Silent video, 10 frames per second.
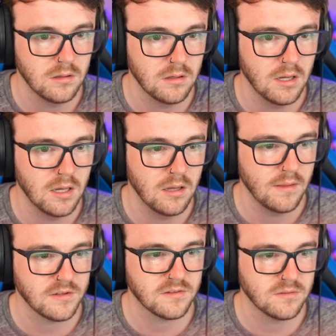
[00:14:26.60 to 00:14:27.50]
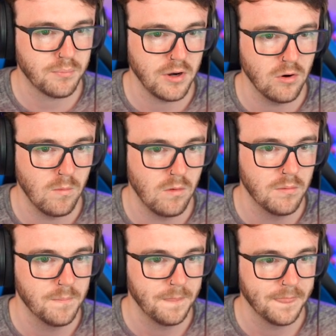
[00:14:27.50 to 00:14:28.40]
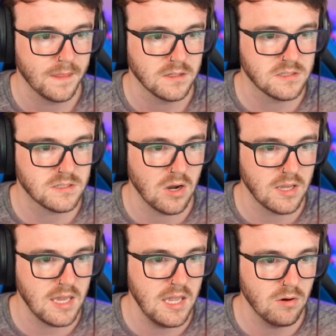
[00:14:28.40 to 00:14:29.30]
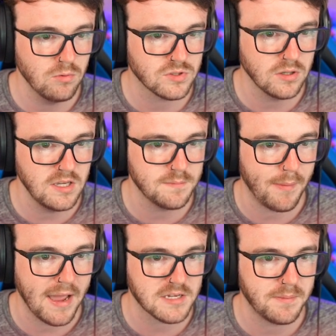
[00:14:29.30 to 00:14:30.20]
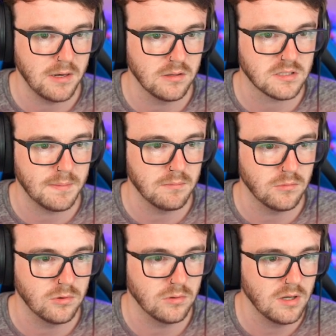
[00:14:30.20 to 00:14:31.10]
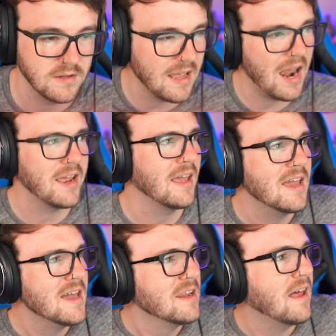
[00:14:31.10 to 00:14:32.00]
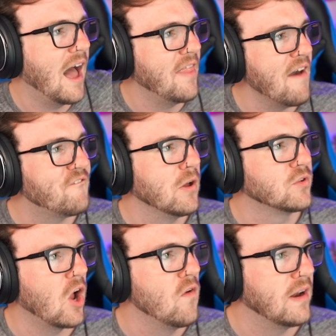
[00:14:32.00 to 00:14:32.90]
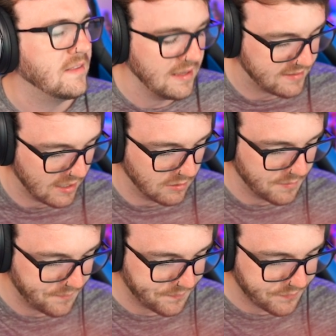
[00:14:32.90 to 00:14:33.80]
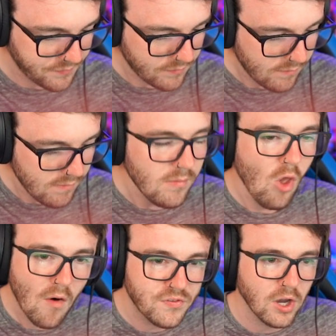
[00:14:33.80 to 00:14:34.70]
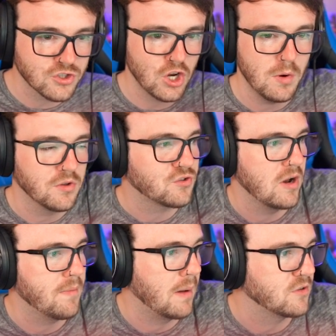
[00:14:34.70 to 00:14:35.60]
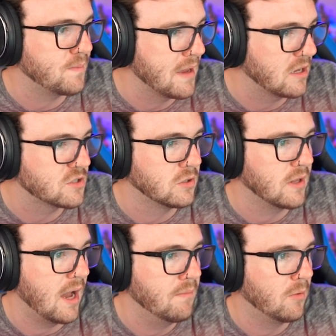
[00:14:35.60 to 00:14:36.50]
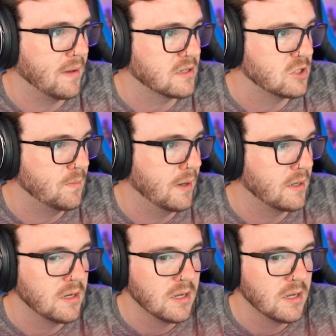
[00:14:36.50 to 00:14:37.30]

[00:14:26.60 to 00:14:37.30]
That's pretty normal. Stunky. Oh, Stunky's back sprite looks a bit more... Is that that feels overly detailed. Obviously, I'll show you on screen, but I'm just making sure that I'm not being stupid.